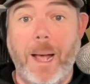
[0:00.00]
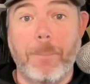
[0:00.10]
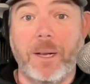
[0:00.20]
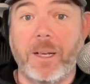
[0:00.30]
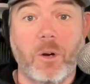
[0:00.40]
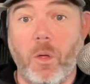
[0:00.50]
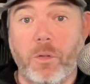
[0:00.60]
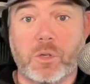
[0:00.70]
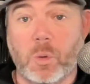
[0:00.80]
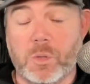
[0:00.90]
happening and all
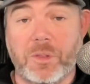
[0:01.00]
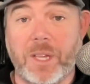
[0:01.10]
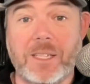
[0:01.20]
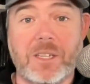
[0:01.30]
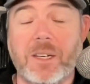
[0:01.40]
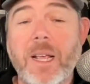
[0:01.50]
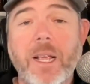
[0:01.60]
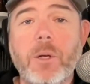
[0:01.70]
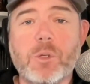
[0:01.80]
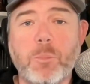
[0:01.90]
those sorts of things. And
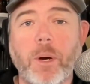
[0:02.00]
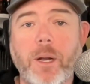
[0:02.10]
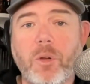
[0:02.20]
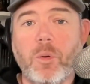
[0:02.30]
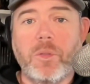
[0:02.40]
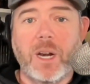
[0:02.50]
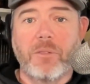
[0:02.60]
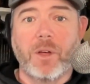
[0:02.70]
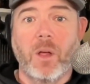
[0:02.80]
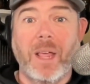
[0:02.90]
he was brand new in the
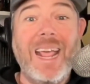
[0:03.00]
NFL.